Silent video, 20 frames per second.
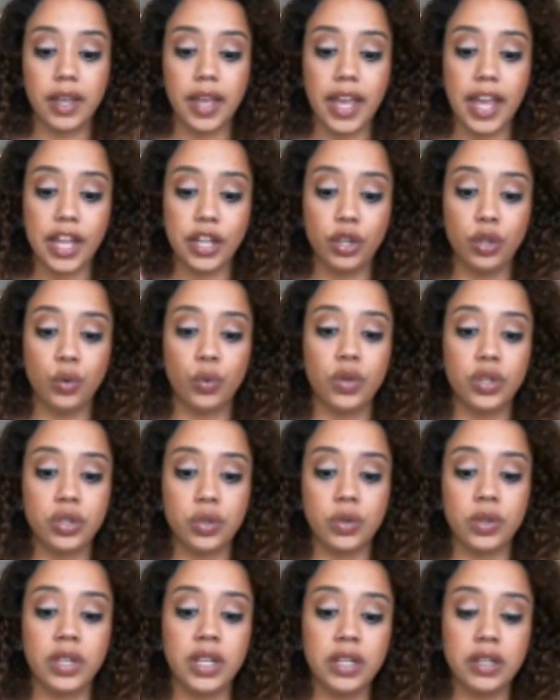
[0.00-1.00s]
And do what
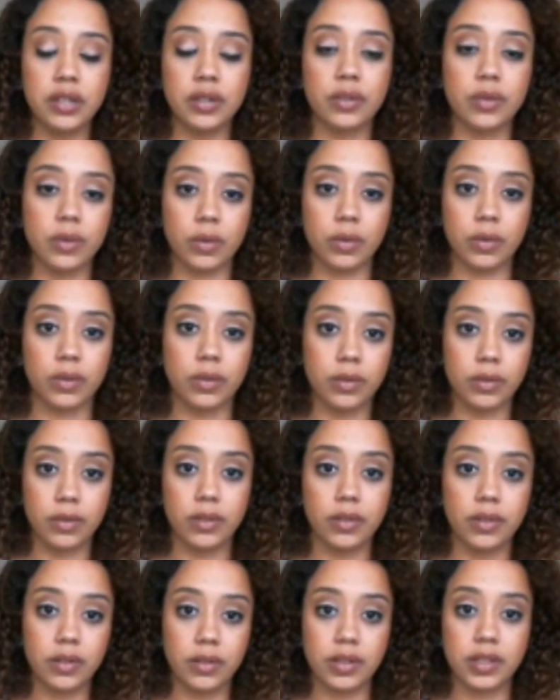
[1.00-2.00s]
you need to
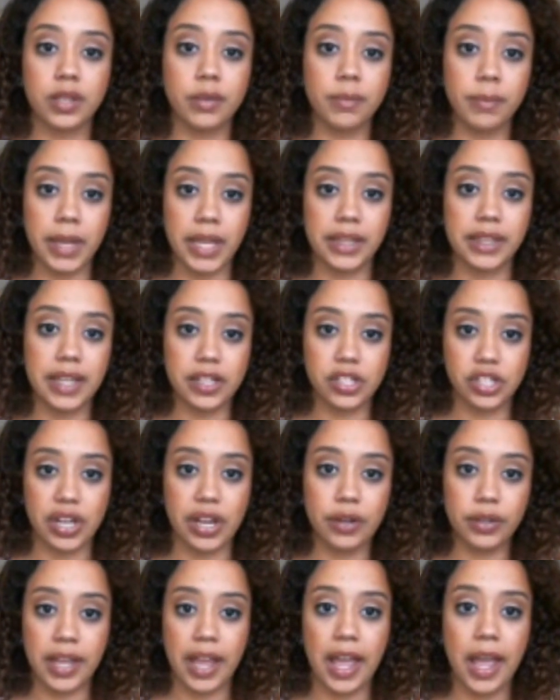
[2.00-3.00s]
make that
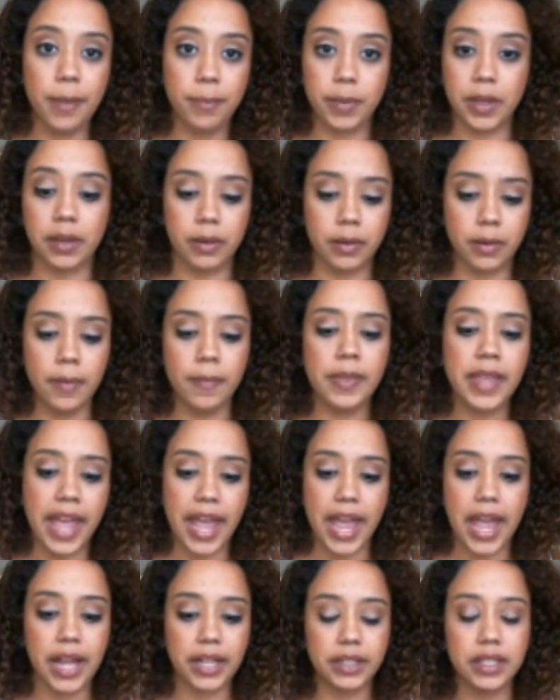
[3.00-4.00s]
child happy.
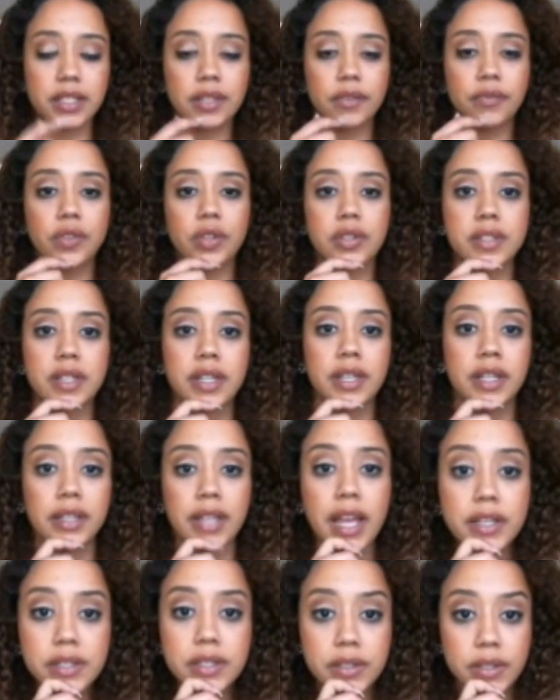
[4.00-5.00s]
Act as if they're sitting
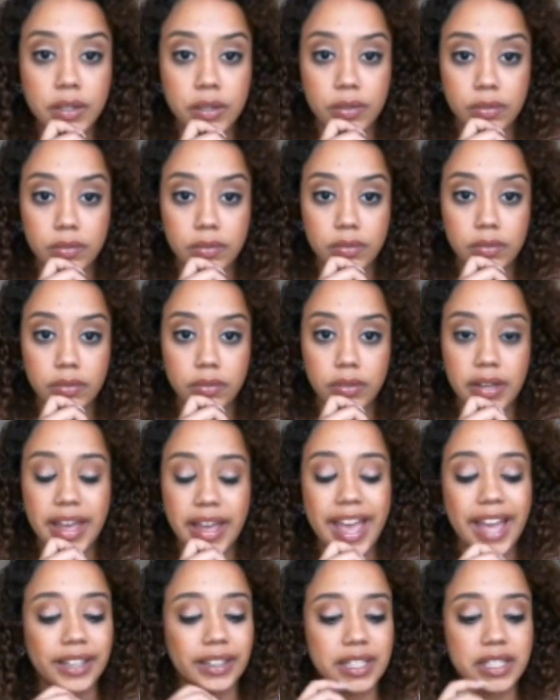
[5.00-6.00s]
next to you.
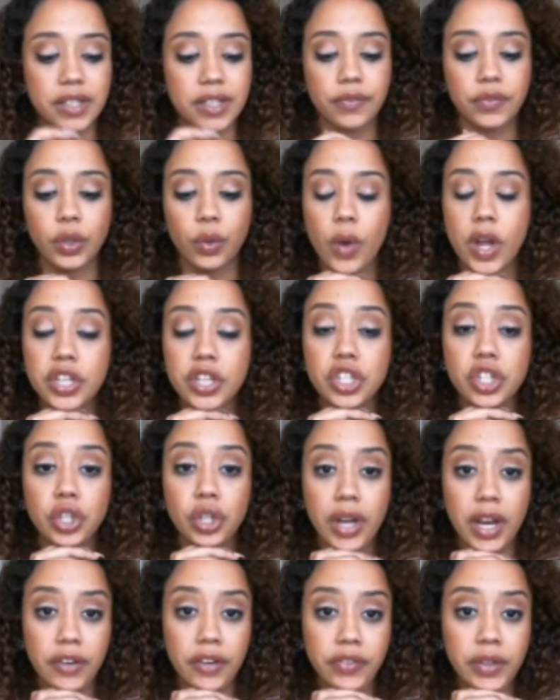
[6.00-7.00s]
Act as if they're watching
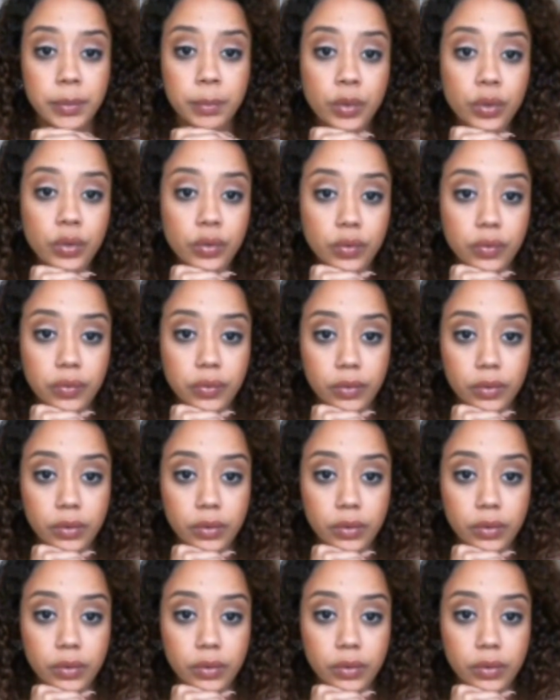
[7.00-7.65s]
your every move.